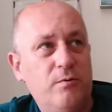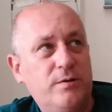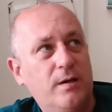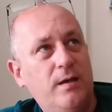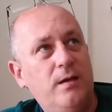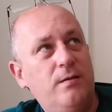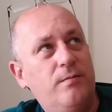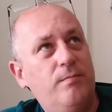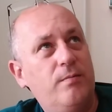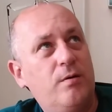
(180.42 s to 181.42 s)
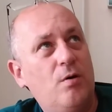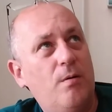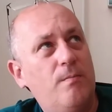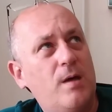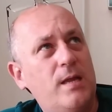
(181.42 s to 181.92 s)
was a
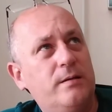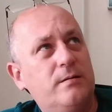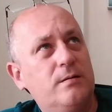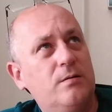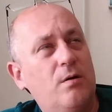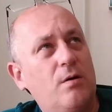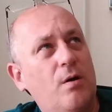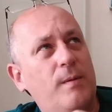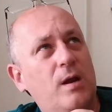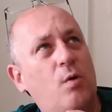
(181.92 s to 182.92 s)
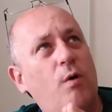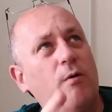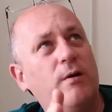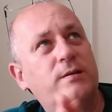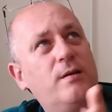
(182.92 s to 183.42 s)
comment, not a comment, a
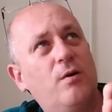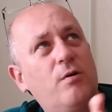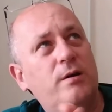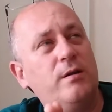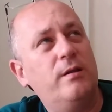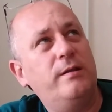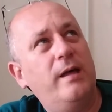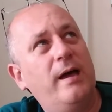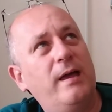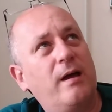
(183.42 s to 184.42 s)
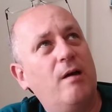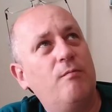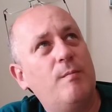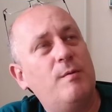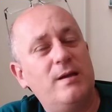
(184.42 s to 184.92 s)
quote I heard the other day, I can't
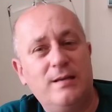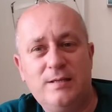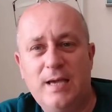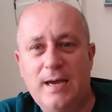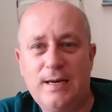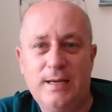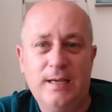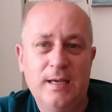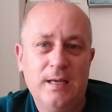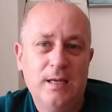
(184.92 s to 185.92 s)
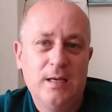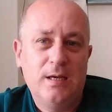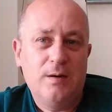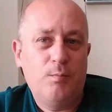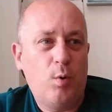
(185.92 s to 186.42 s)
remember exactly,
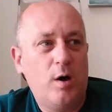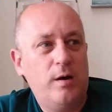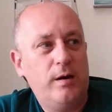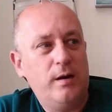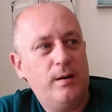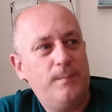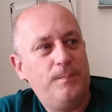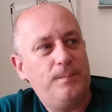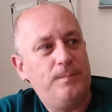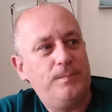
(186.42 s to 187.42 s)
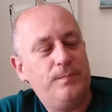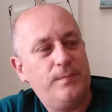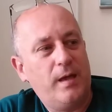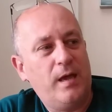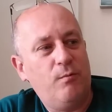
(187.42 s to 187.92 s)
but
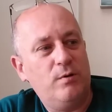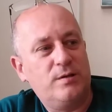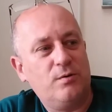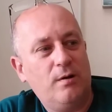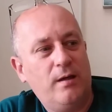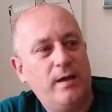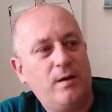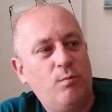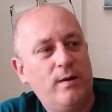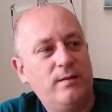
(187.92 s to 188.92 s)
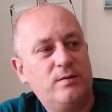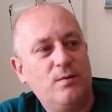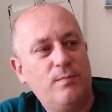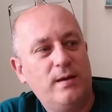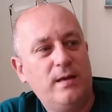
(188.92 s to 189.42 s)
it was sort of like when
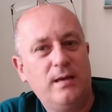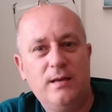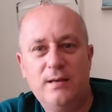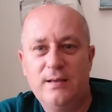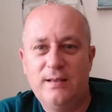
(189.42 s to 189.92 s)
somebody,